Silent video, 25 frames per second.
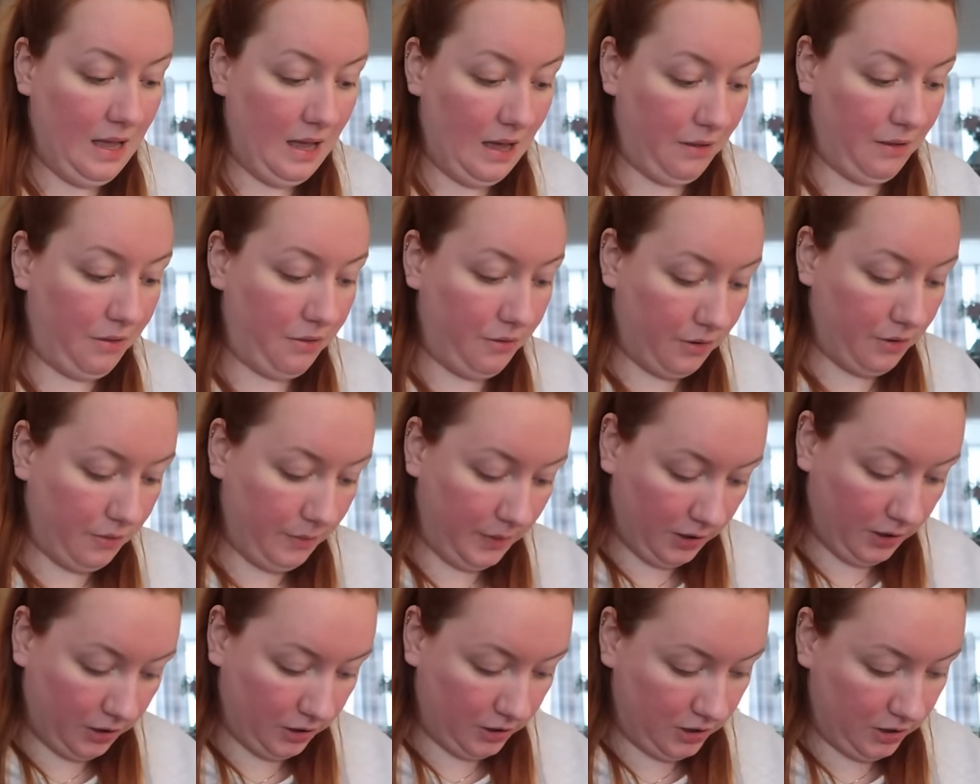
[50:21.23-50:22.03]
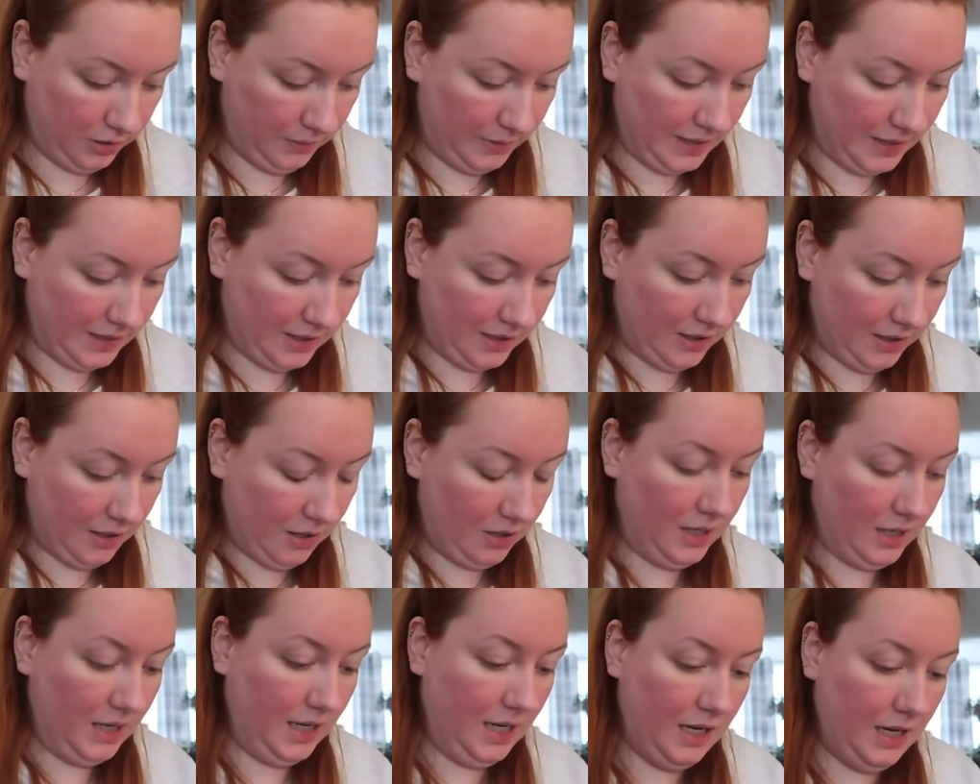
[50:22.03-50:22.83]
I thought we could do it
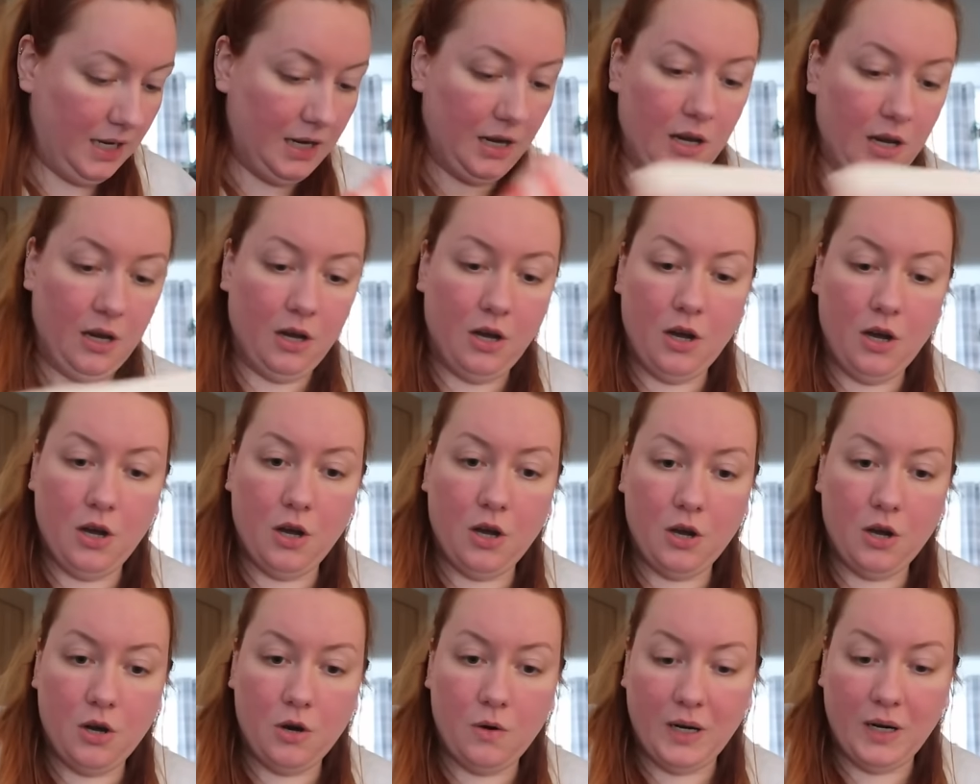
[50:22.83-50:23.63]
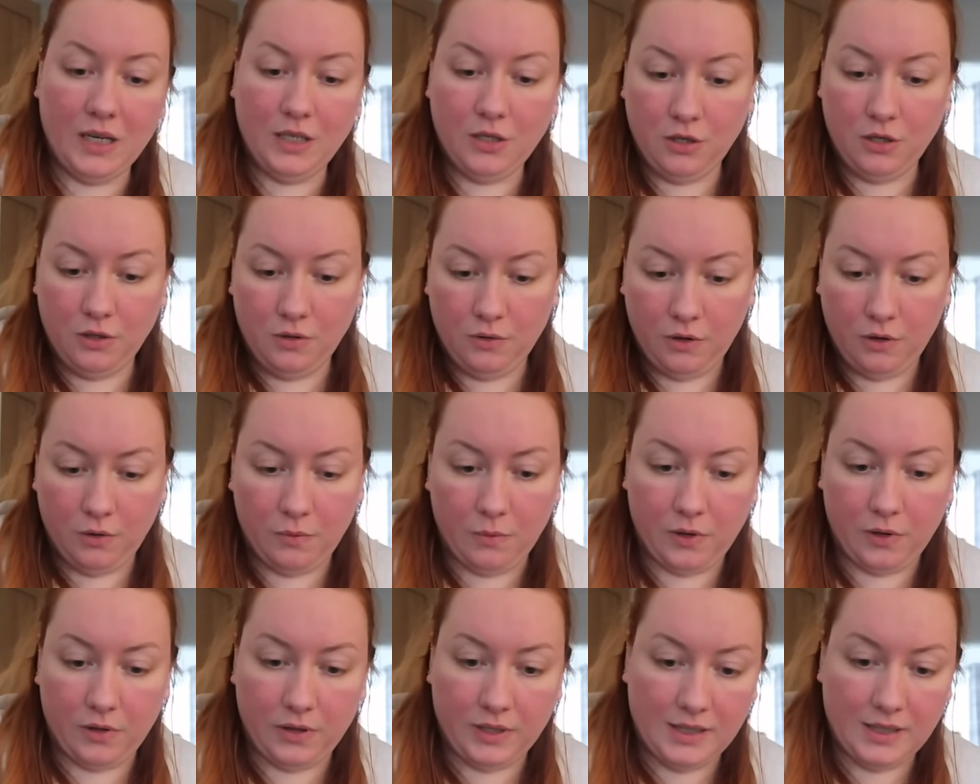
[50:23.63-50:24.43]
on here. Oh, I do know
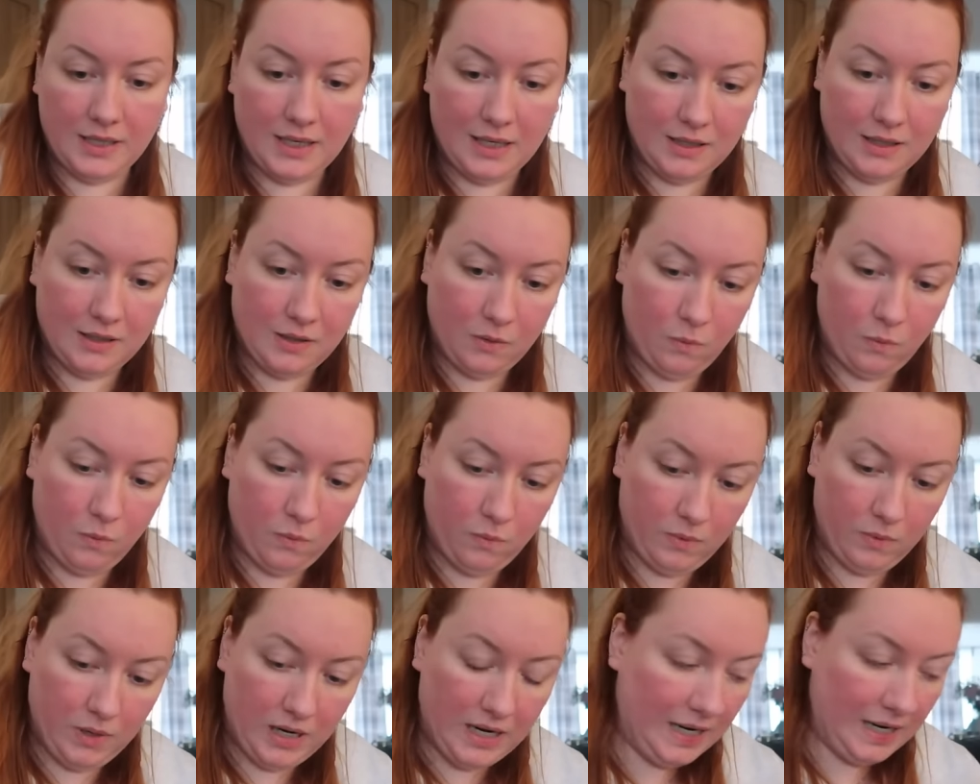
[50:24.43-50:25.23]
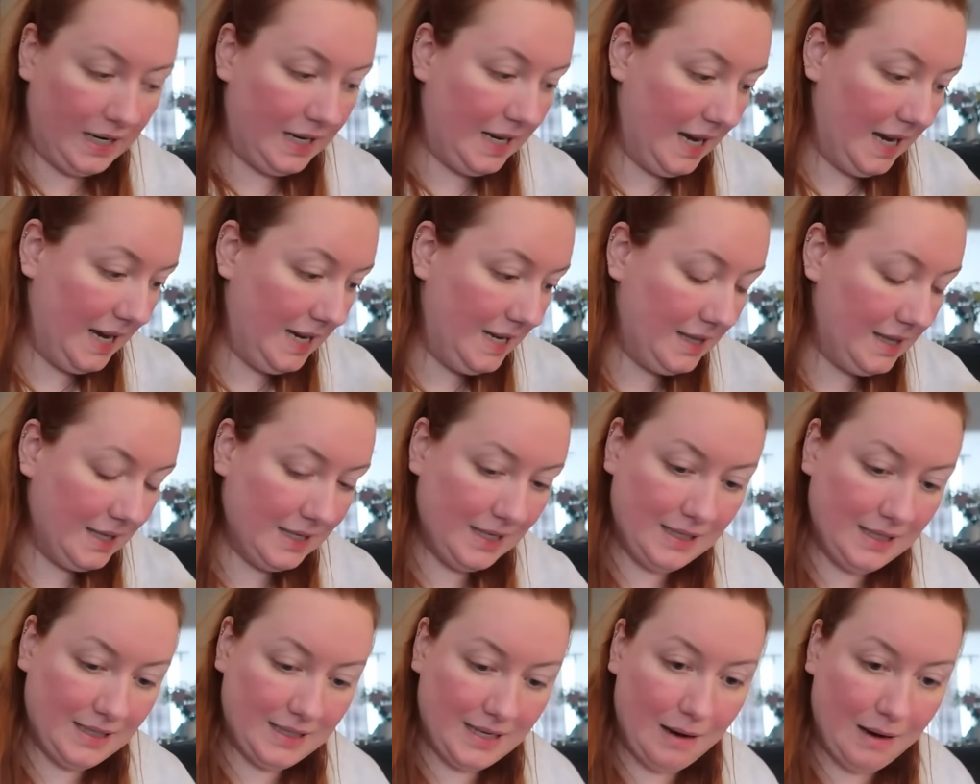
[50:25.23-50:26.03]
what this is. I hate
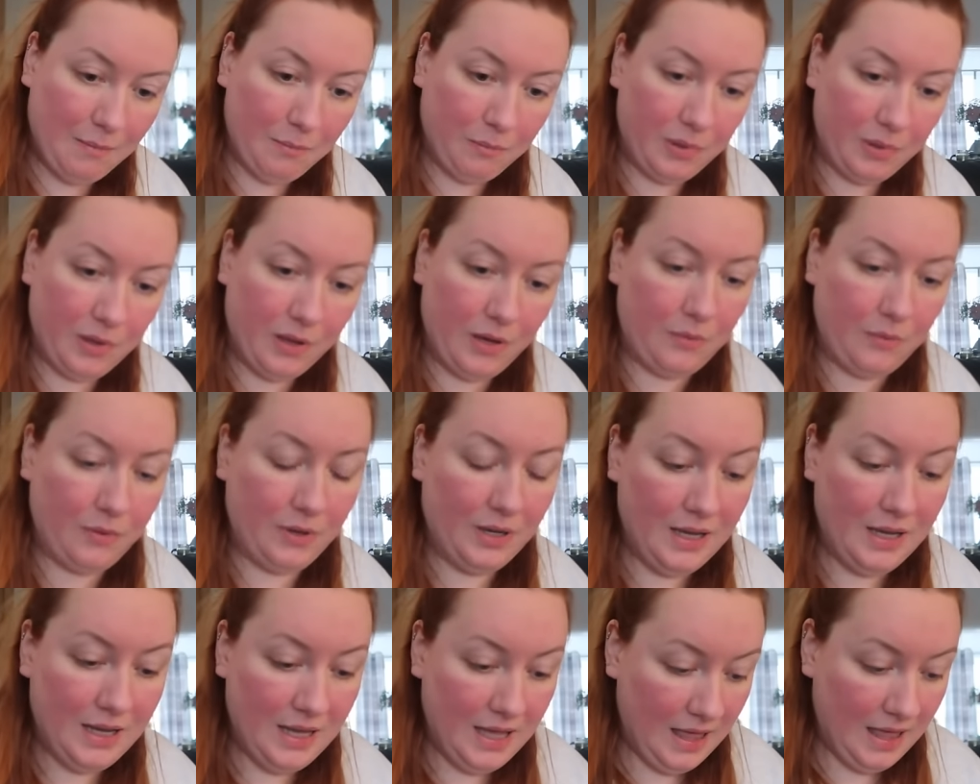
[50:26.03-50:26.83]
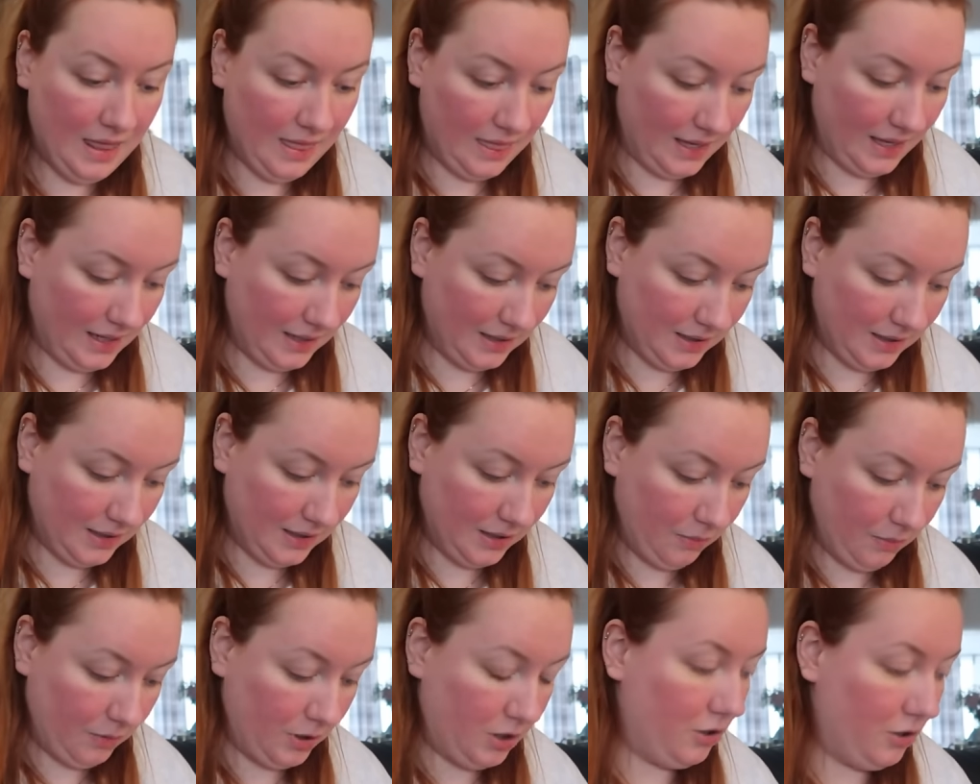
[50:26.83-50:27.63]
that it's damp though. That is
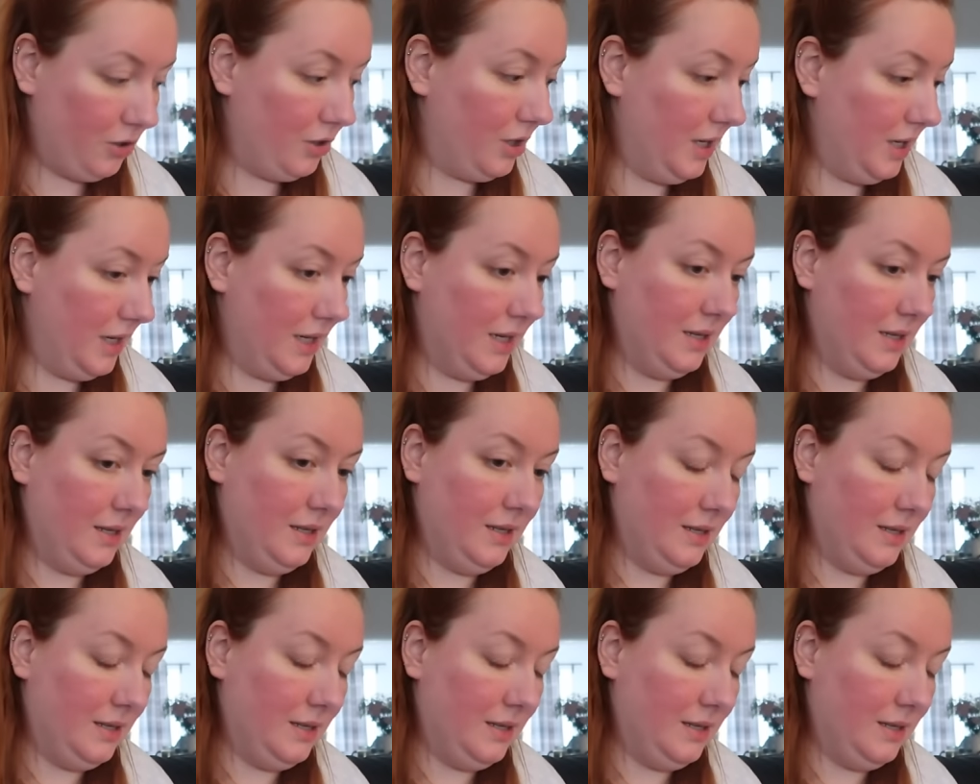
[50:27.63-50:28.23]
so annoying.